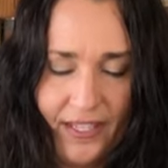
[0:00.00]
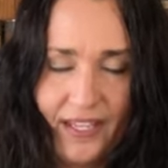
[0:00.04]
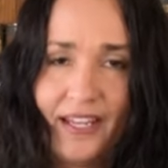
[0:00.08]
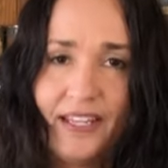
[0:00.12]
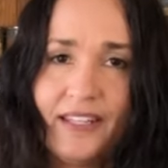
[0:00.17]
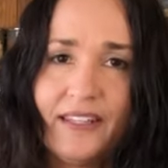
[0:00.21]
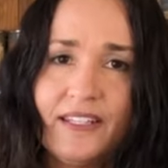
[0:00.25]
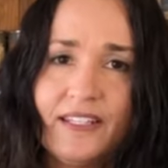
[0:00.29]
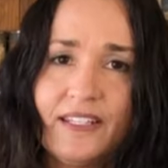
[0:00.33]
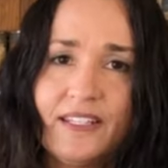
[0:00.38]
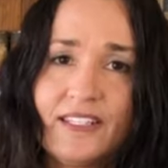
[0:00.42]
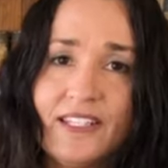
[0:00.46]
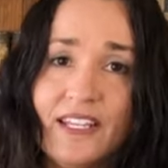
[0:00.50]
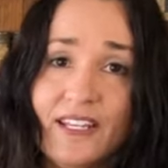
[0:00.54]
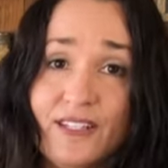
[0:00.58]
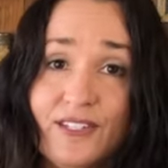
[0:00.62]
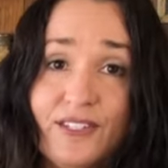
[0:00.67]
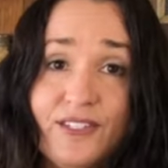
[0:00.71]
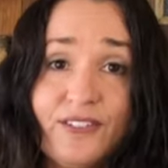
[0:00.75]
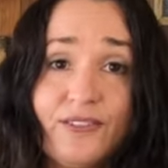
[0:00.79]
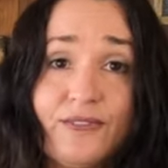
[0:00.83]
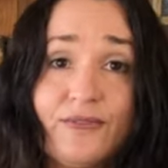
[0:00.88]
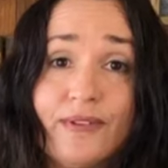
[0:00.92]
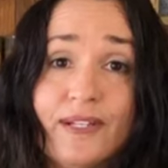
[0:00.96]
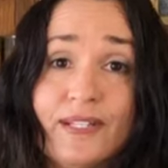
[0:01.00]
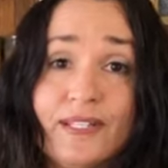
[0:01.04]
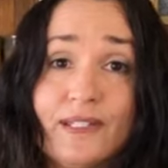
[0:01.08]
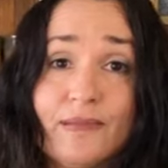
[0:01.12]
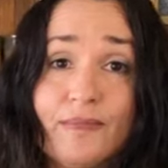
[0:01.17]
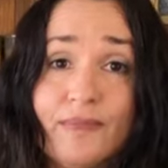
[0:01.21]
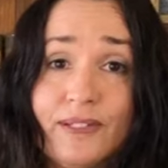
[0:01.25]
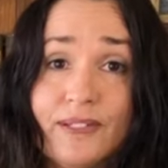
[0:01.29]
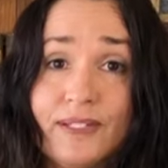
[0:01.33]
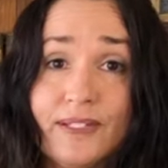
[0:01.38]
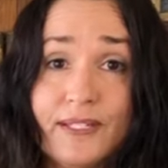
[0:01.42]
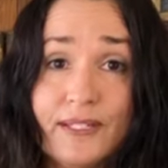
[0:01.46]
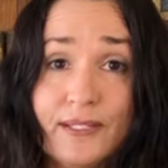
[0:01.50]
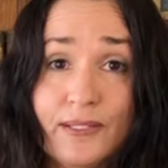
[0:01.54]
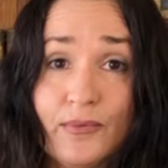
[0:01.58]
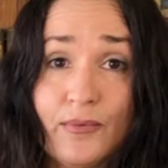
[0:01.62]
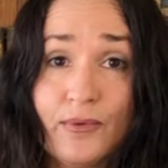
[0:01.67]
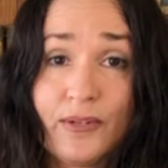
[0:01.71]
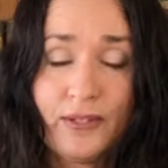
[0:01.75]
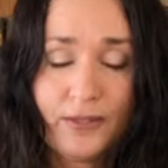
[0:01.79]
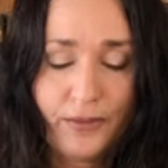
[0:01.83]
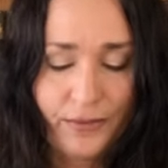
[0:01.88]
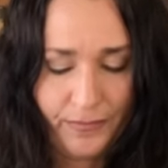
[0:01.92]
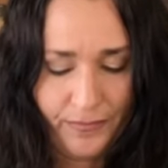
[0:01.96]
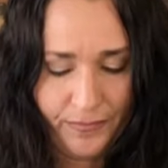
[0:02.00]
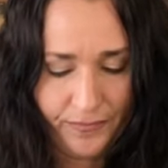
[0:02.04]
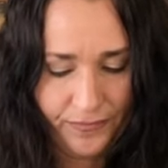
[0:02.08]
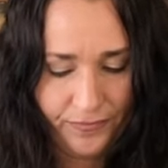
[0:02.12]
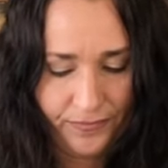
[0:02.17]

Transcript: And they're tested recipes as well.